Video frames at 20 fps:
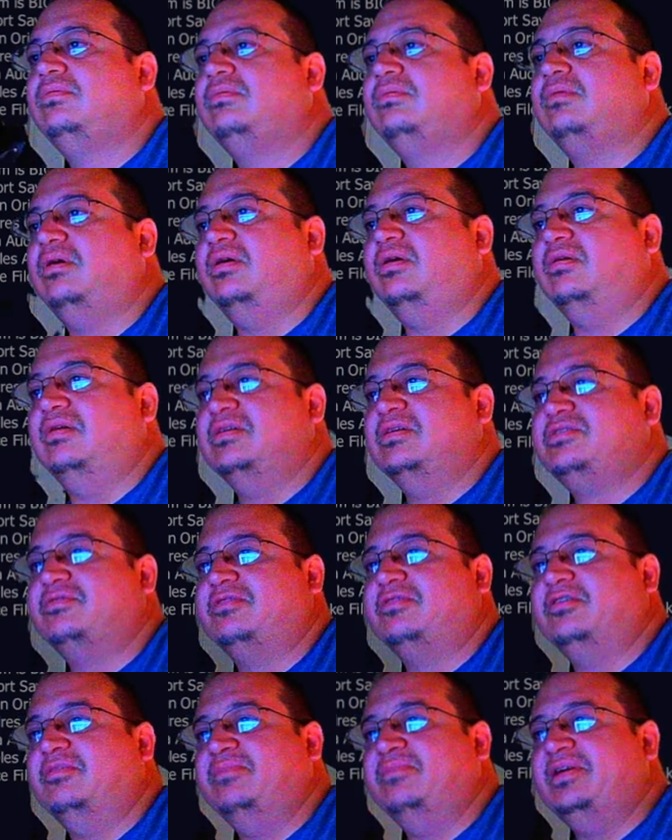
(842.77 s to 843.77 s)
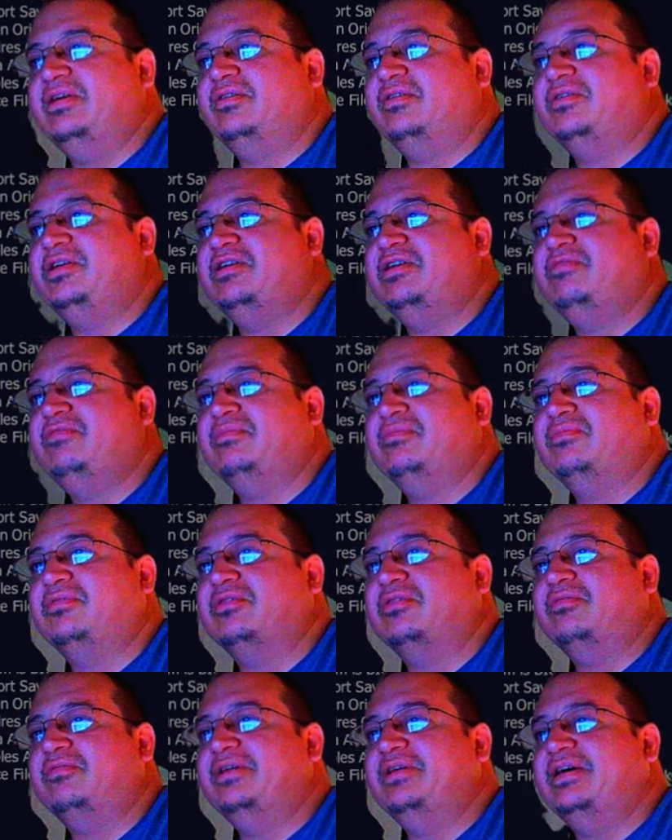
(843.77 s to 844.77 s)
All right, so come down here and we'll
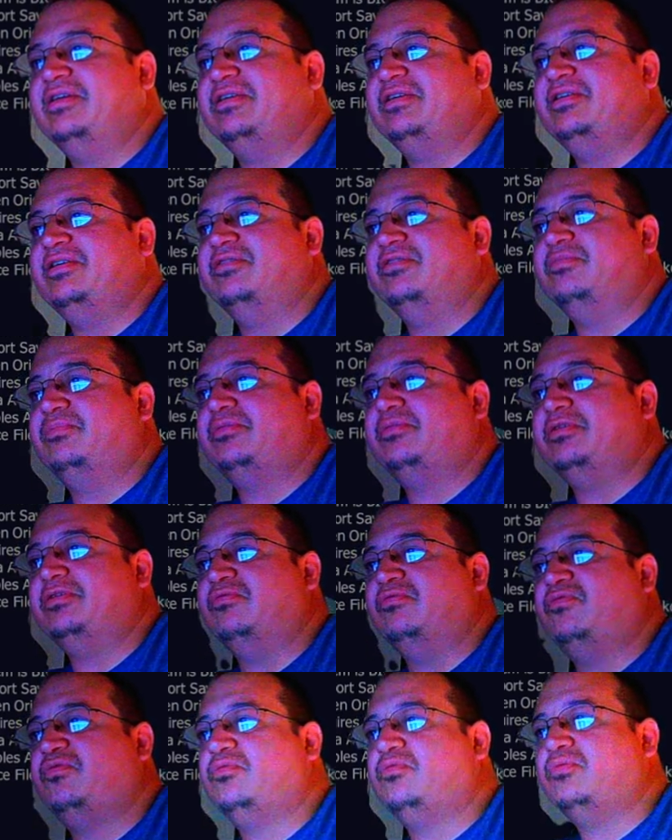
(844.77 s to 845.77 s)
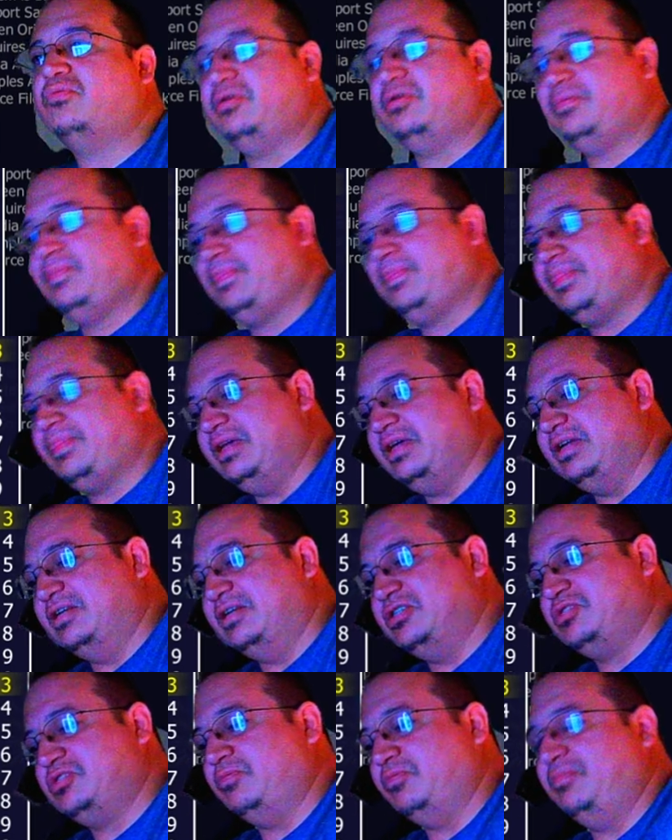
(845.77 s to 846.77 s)
go down here to player four, and
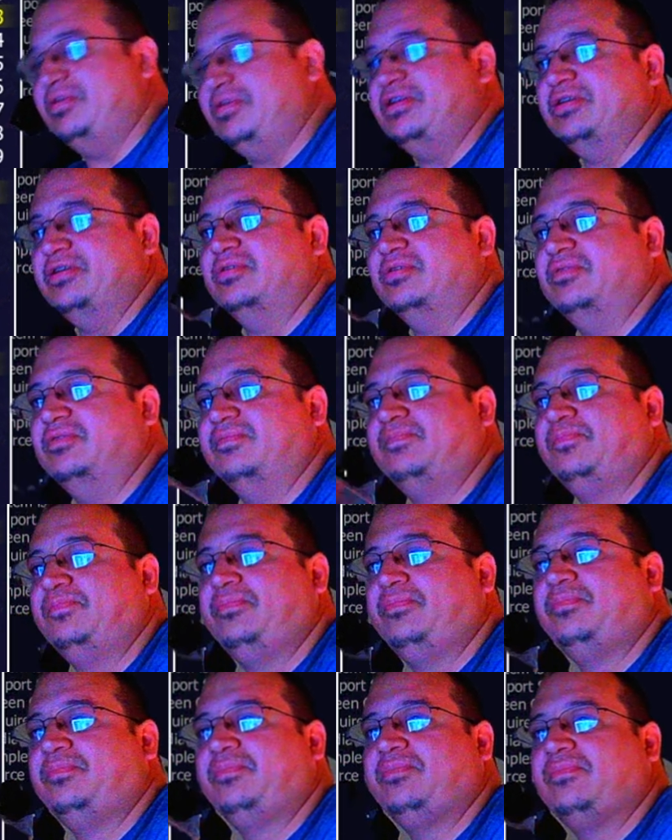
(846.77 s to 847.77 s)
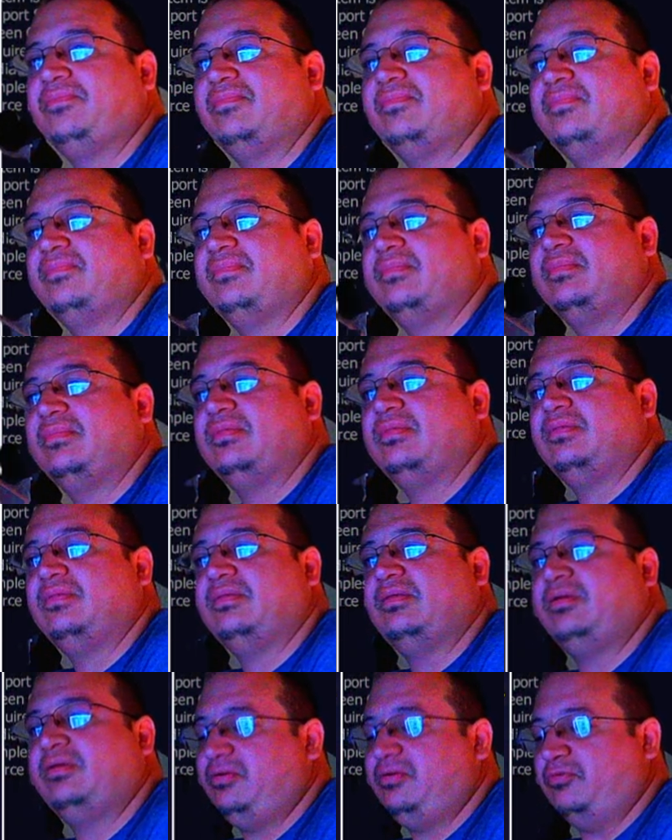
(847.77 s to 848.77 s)
this would be your
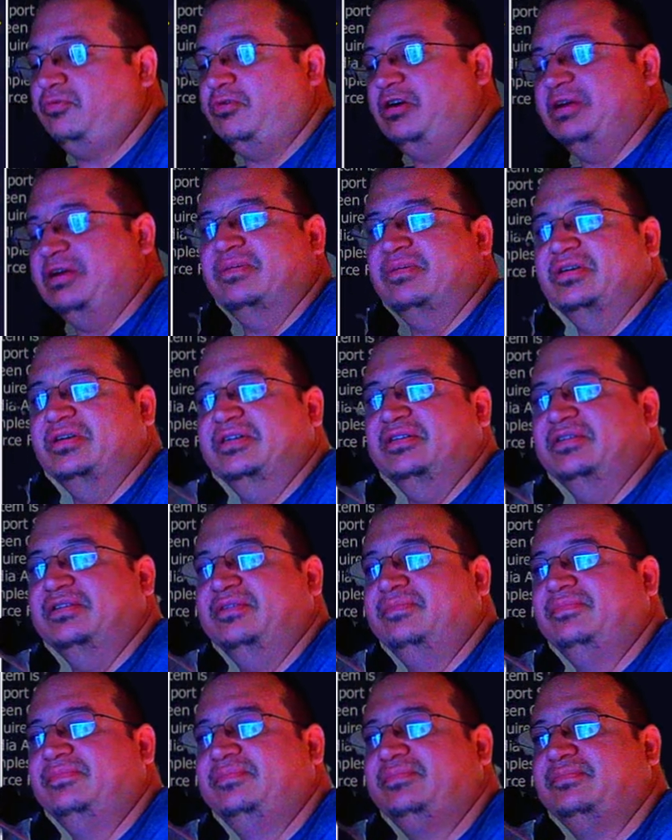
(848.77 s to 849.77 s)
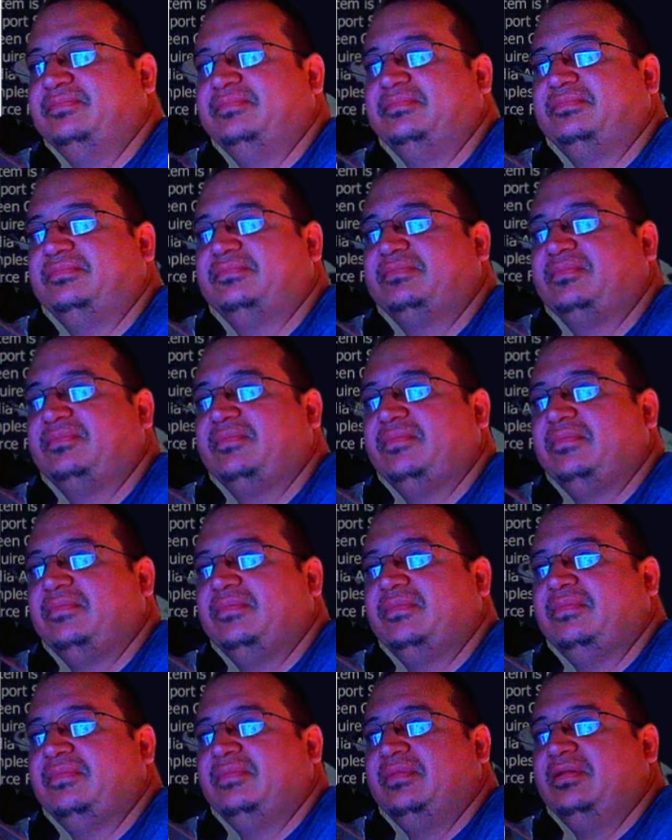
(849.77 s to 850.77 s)
Y button.
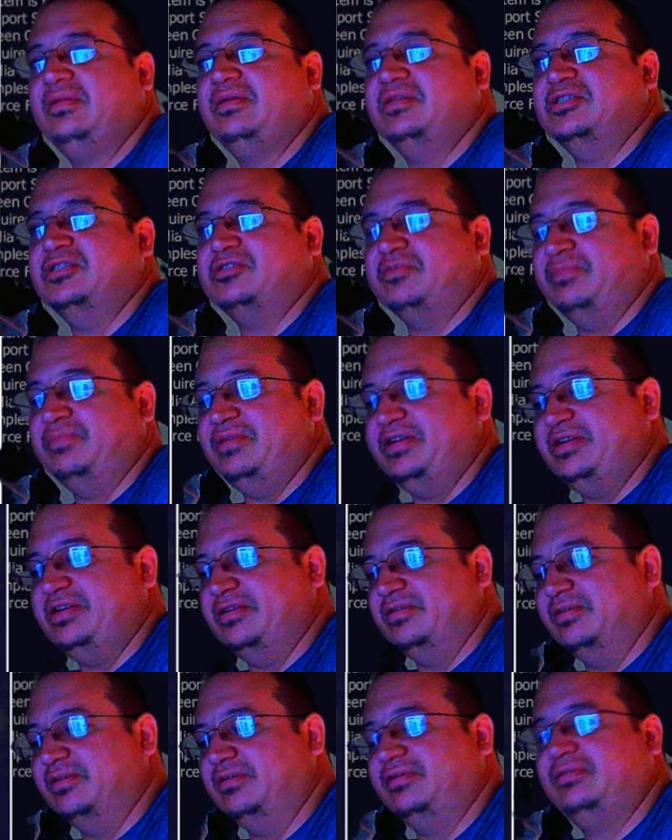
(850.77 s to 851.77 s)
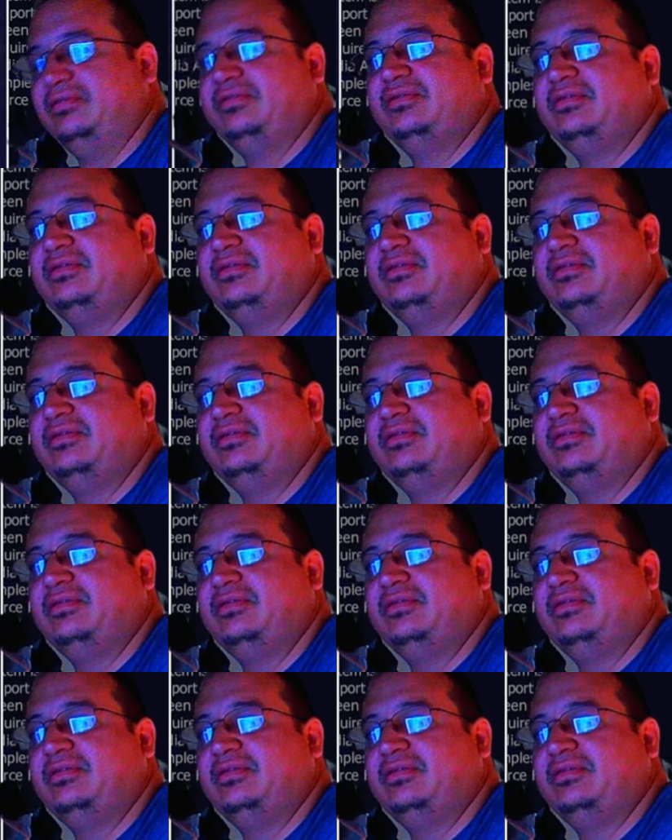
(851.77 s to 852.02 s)
This would be your